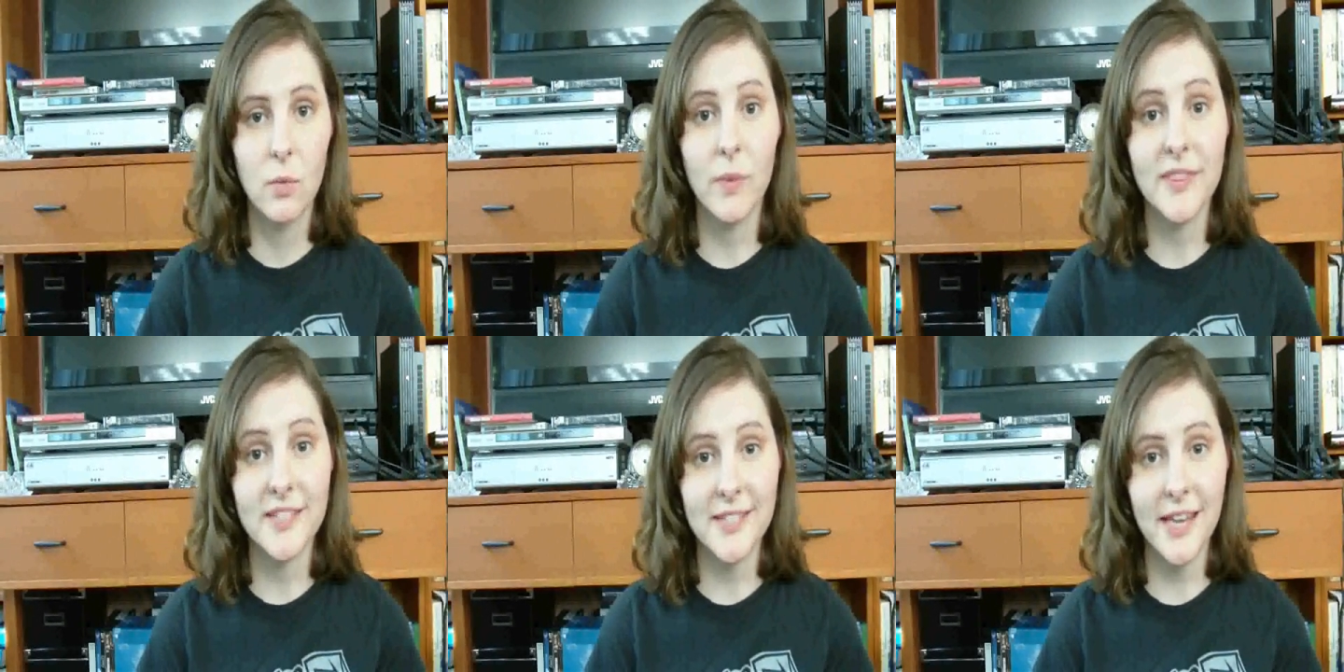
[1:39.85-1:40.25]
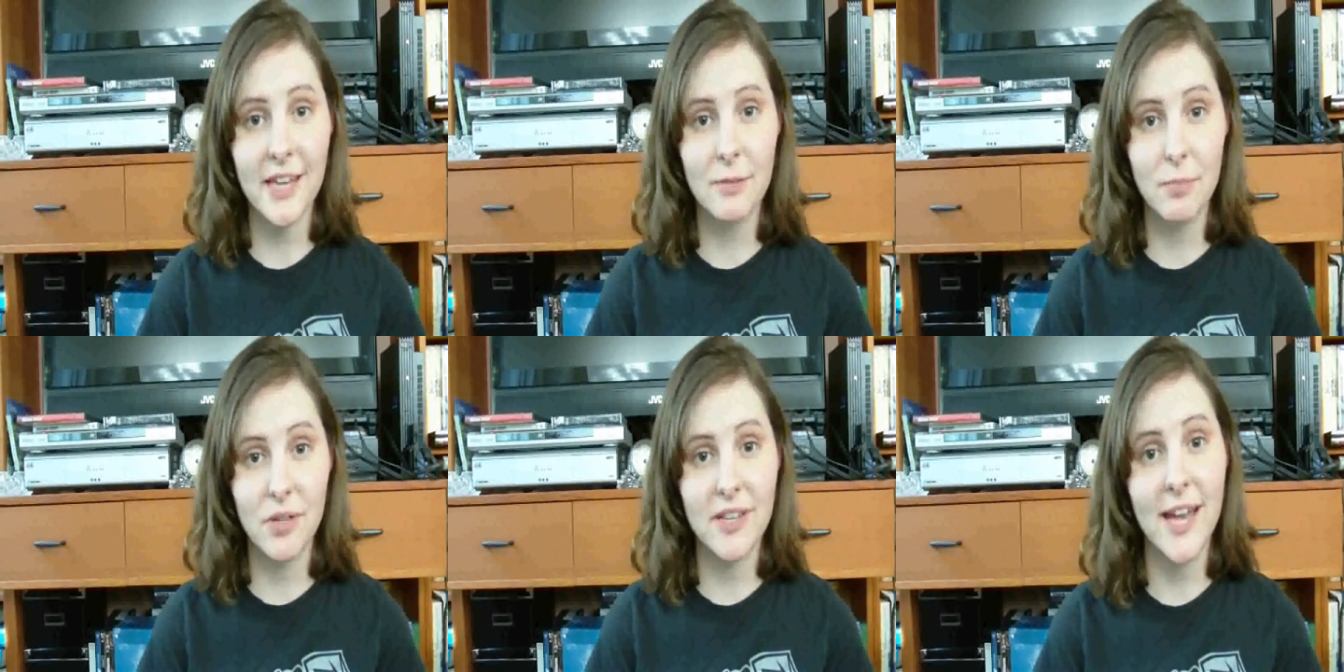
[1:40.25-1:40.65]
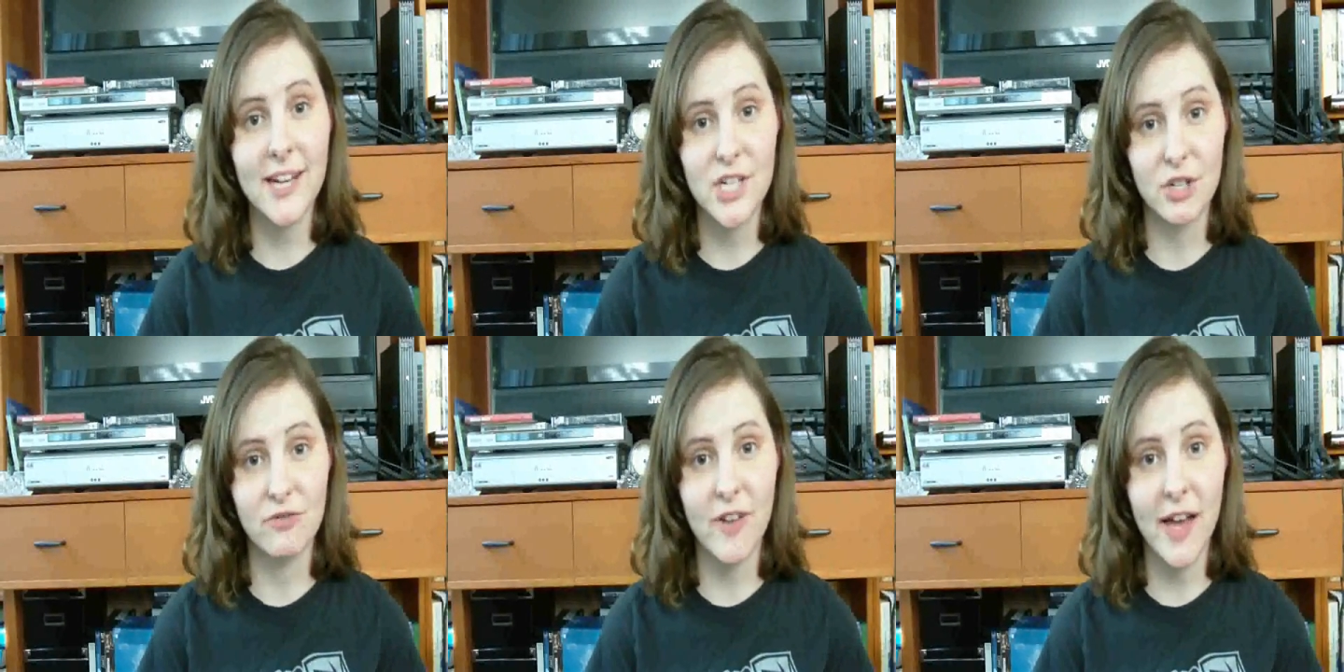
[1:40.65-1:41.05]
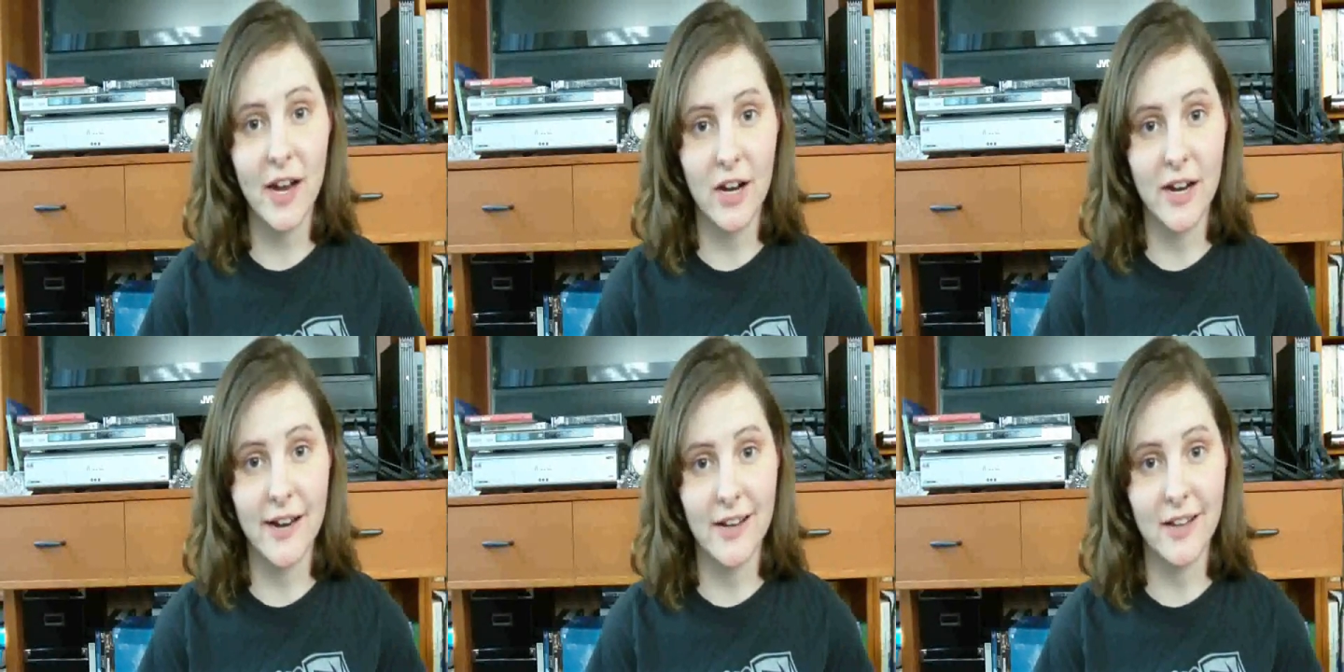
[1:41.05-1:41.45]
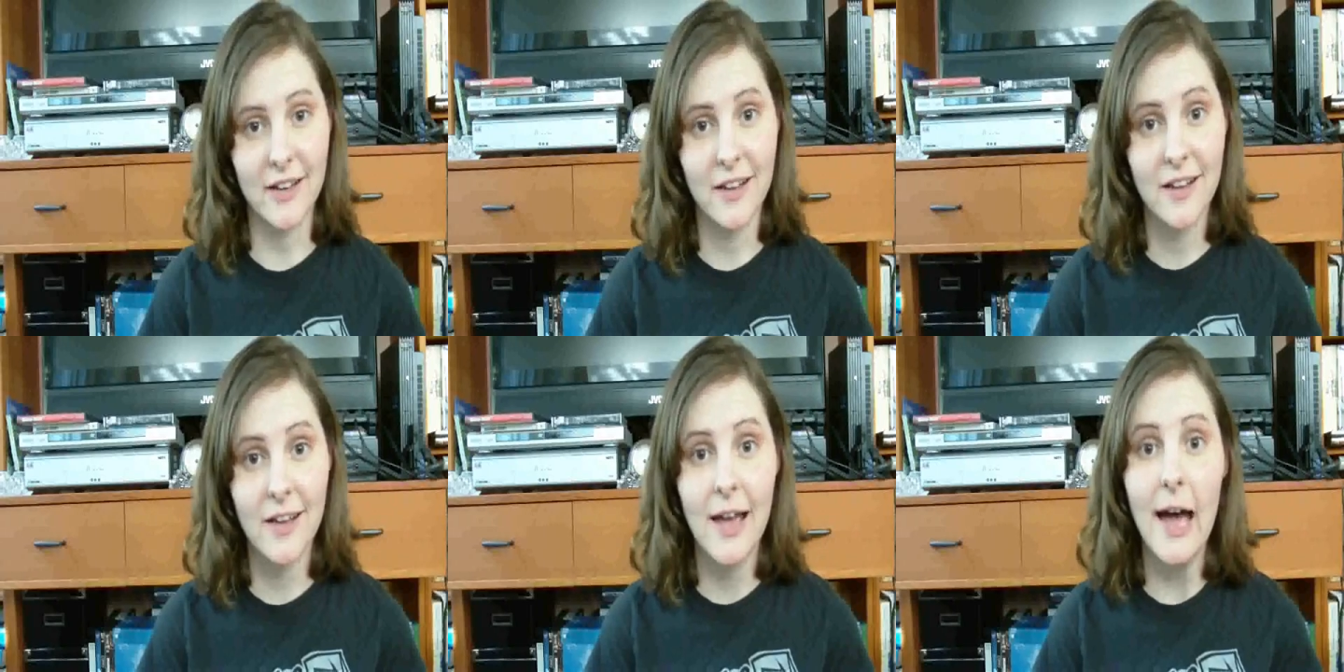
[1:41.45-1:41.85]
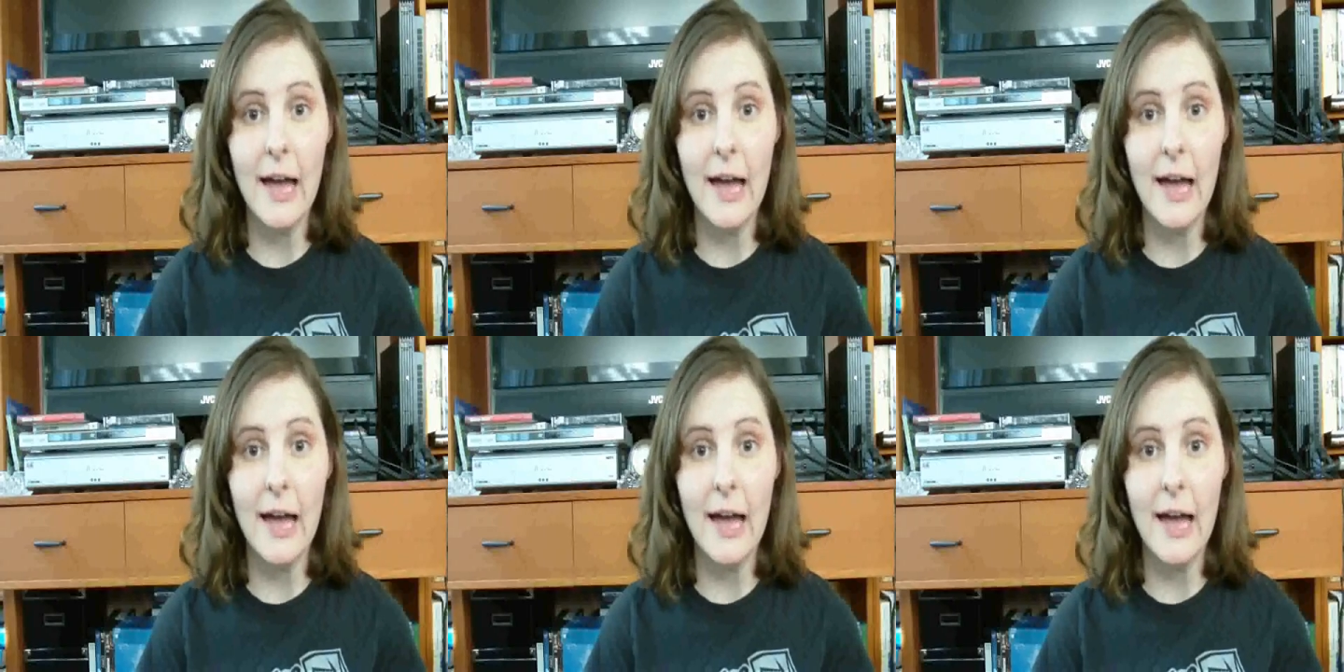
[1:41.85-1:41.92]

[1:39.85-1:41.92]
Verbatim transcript: when the second book, Catching Fire, ended,